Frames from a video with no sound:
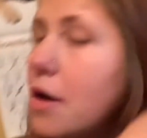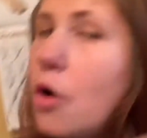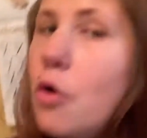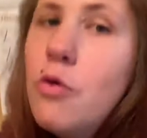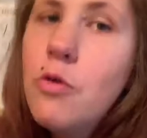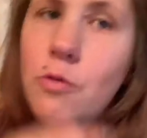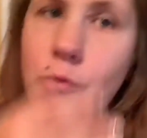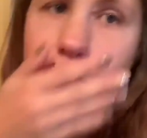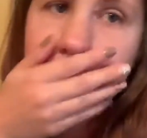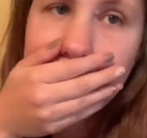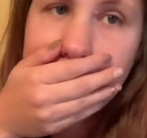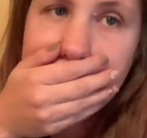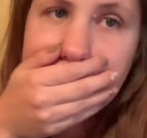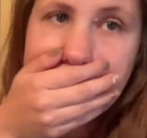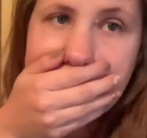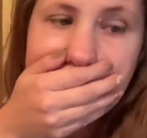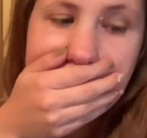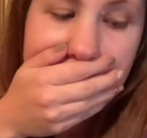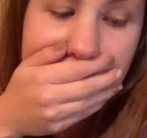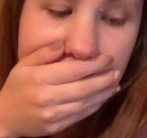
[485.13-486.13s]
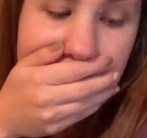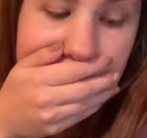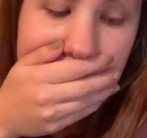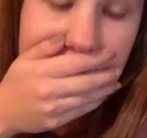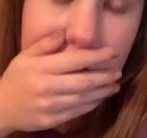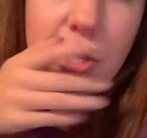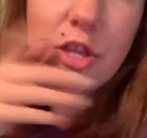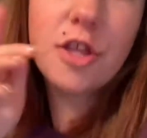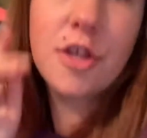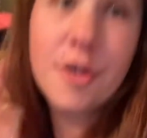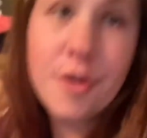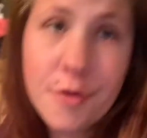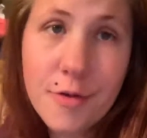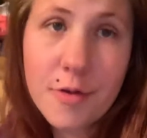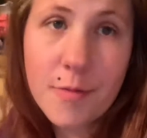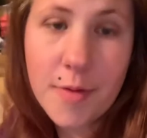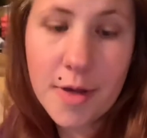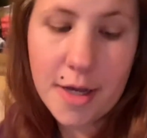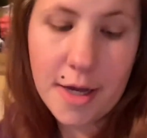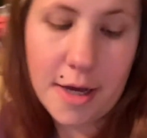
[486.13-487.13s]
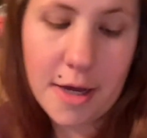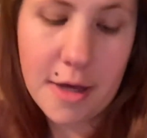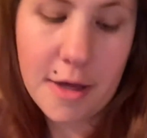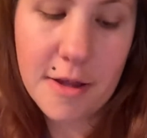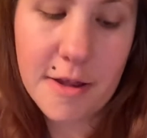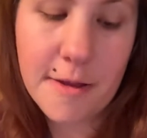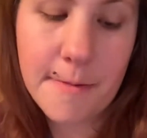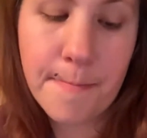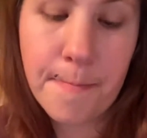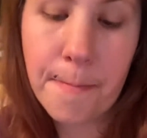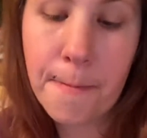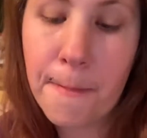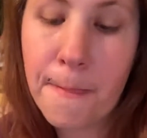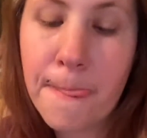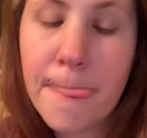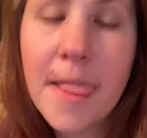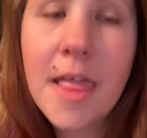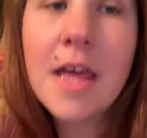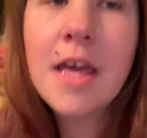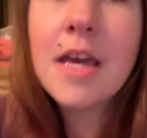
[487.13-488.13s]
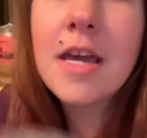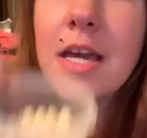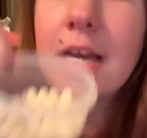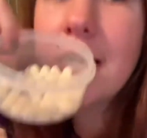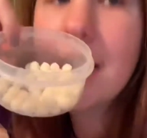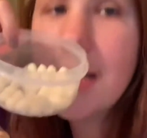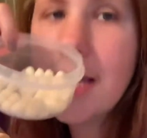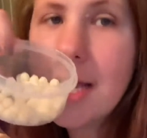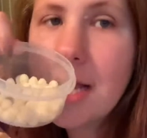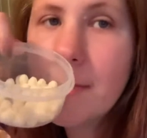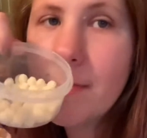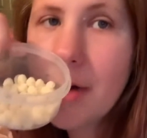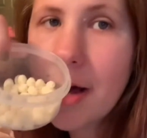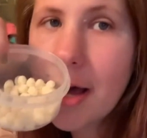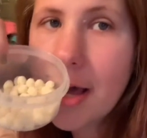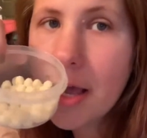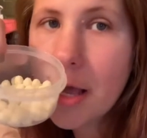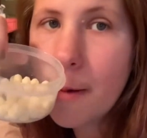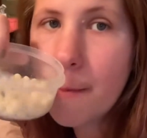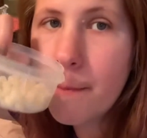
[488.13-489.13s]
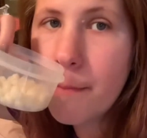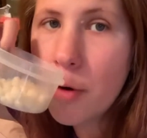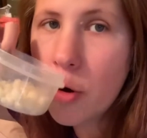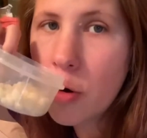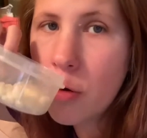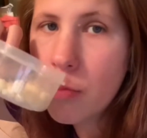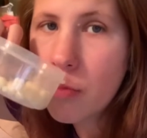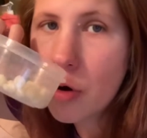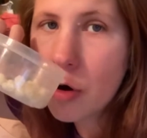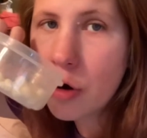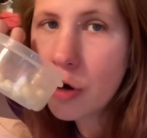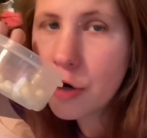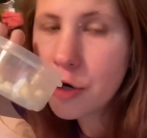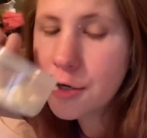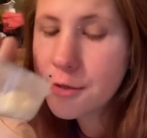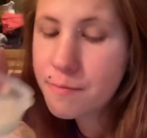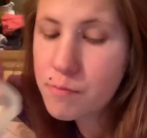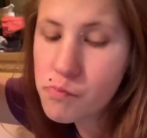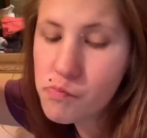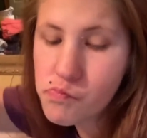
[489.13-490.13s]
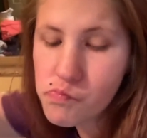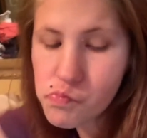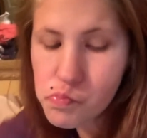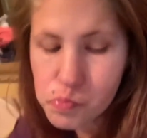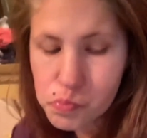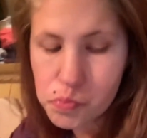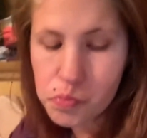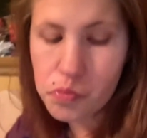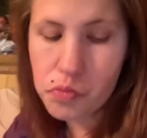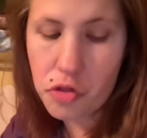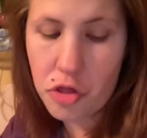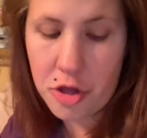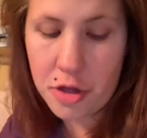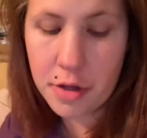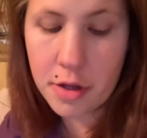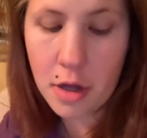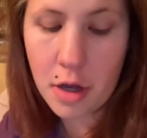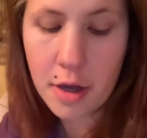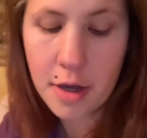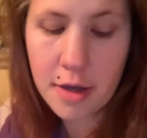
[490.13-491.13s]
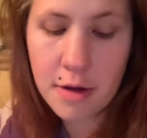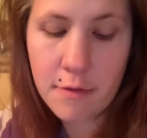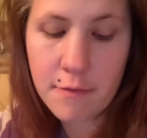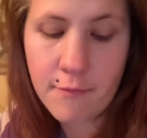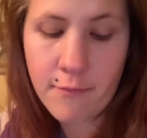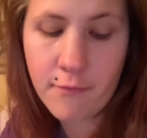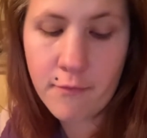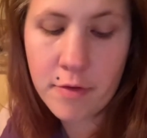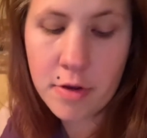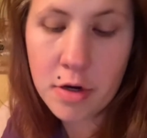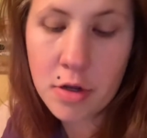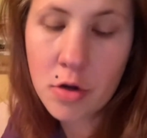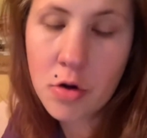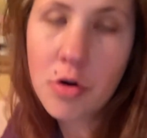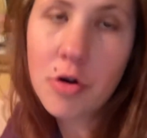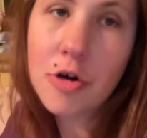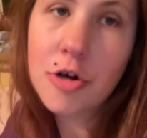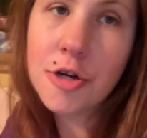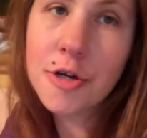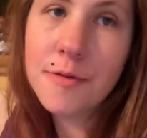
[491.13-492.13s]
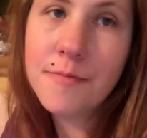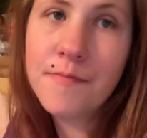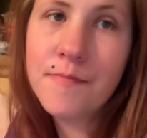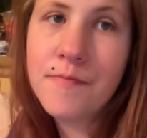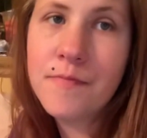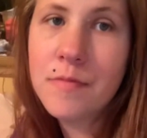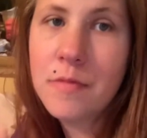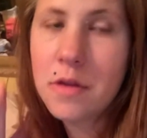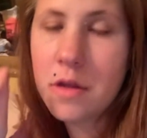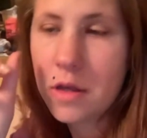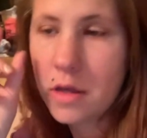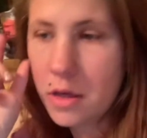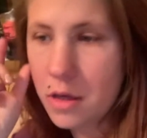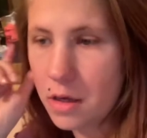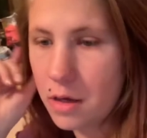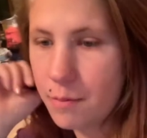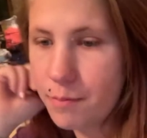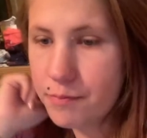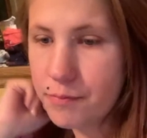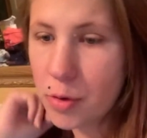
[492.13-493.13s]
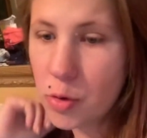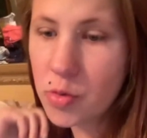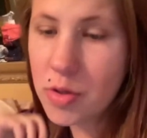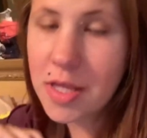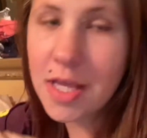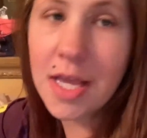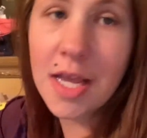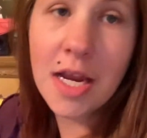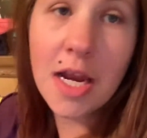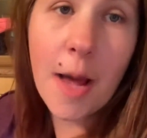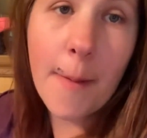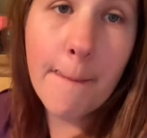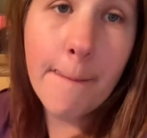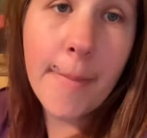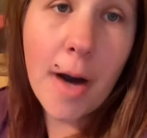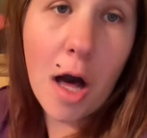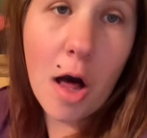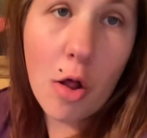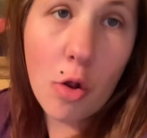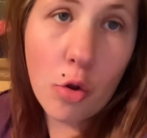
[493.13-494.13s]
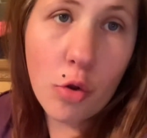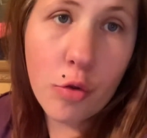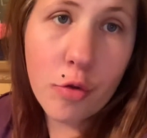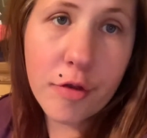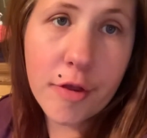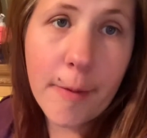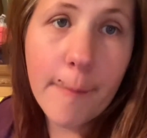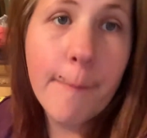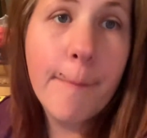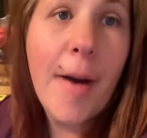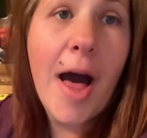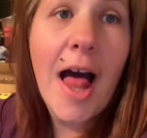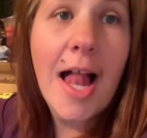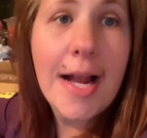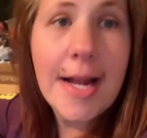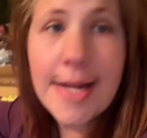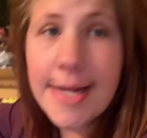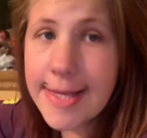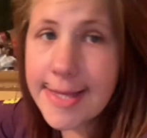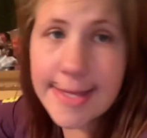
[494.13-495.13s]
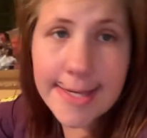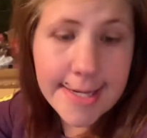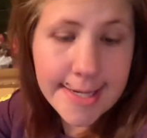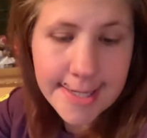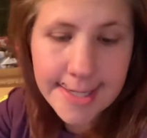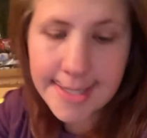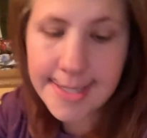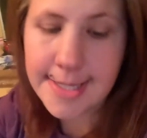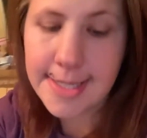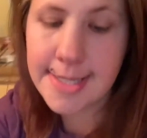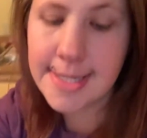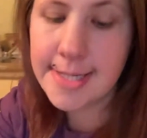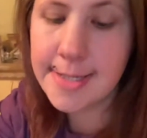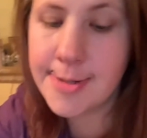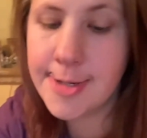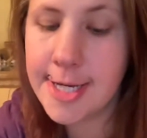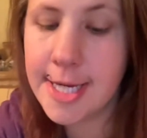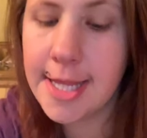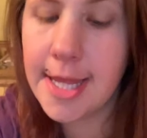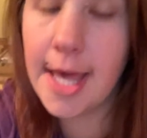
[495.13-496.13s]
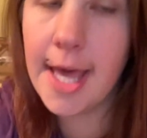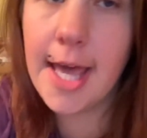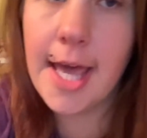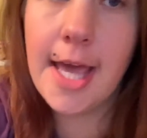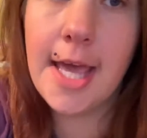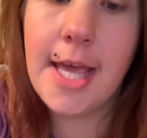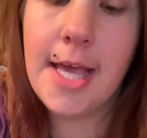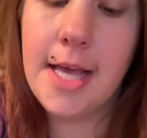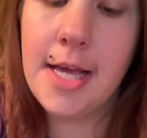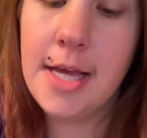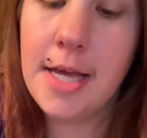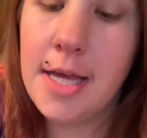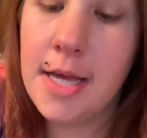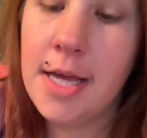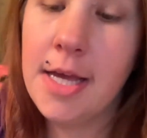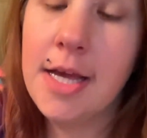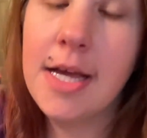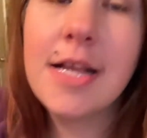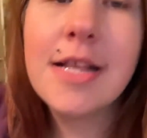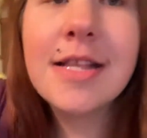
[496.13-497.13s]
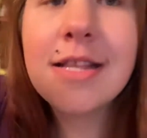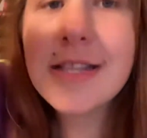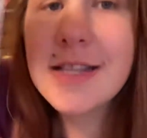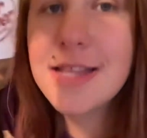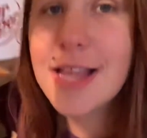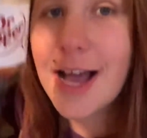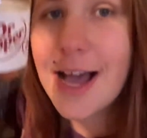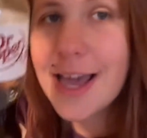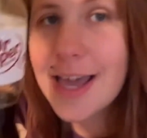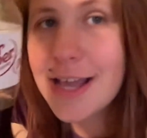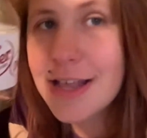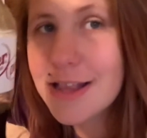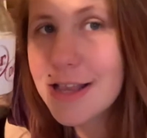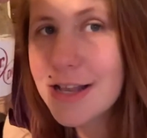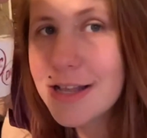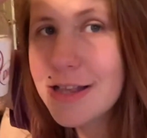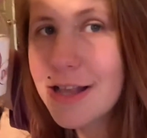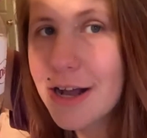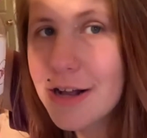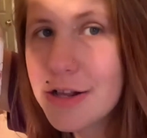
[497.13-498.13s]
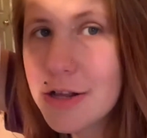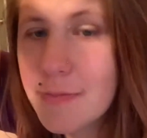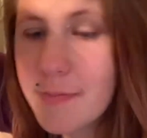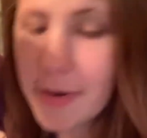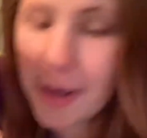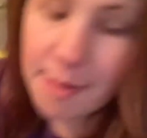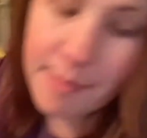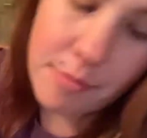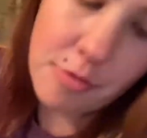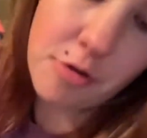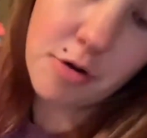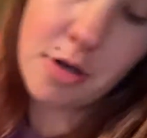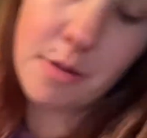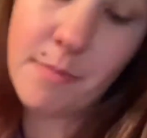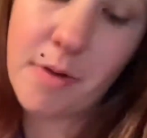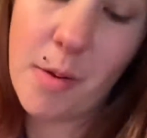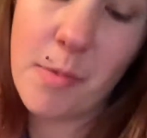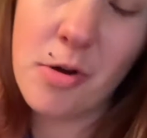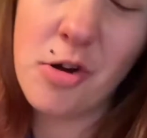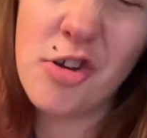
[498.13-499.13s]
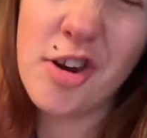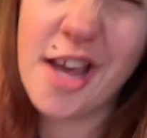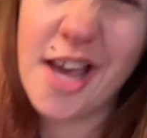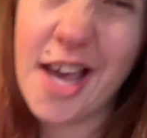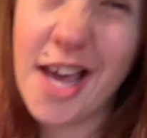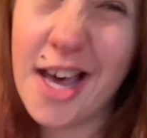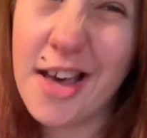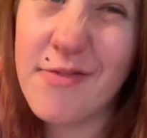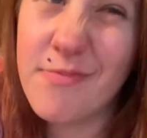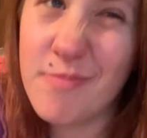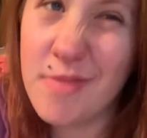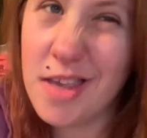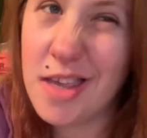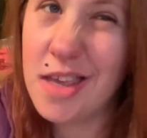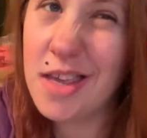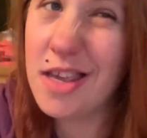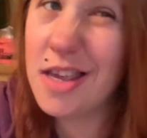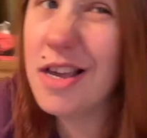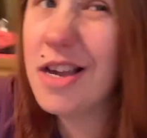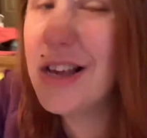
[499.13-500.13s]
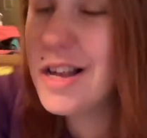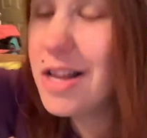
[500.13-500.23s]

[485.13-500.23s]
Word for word: Ooh, excuse me guys. Eating my Beaumont salt and vinegar protein balls with a diet Dr. Pepper, and probably gonna have me